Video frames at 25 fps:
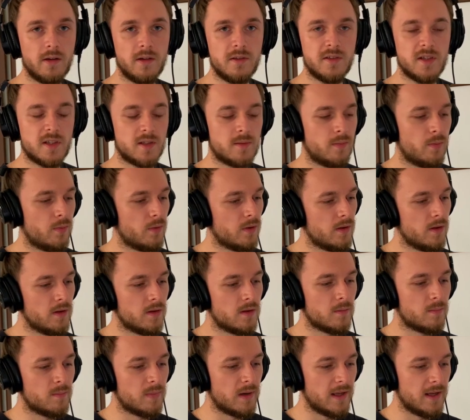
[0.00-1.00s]
just put
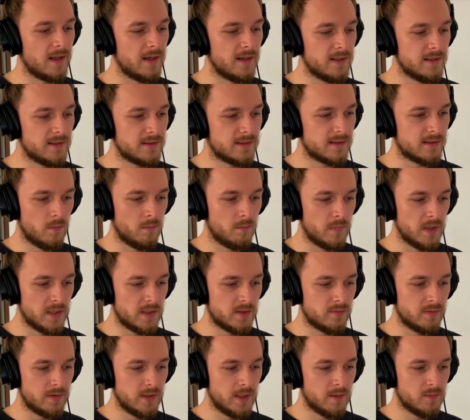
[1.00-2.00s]
into playlists,
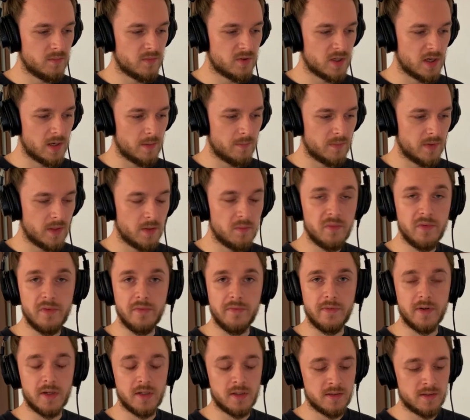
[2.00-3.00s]
mess with them, chop them,
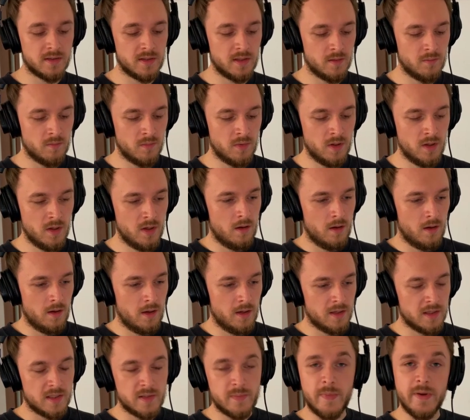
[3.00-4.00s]
reverse them,
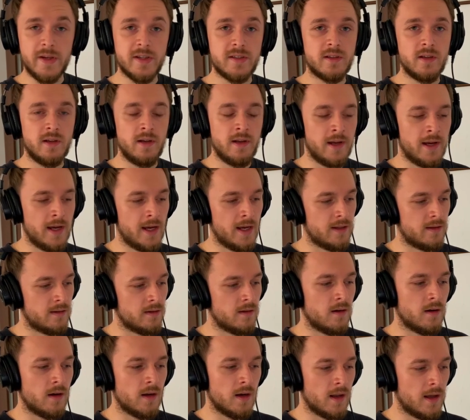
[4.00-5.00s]
and especially add
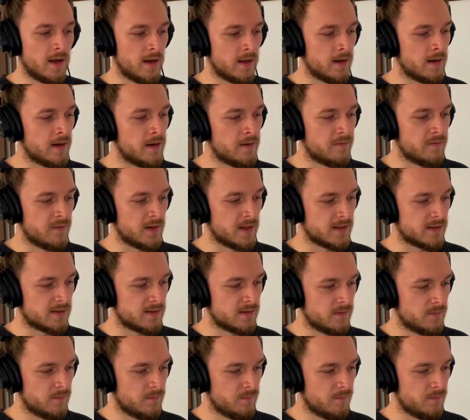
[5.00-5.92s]
a lot of effects.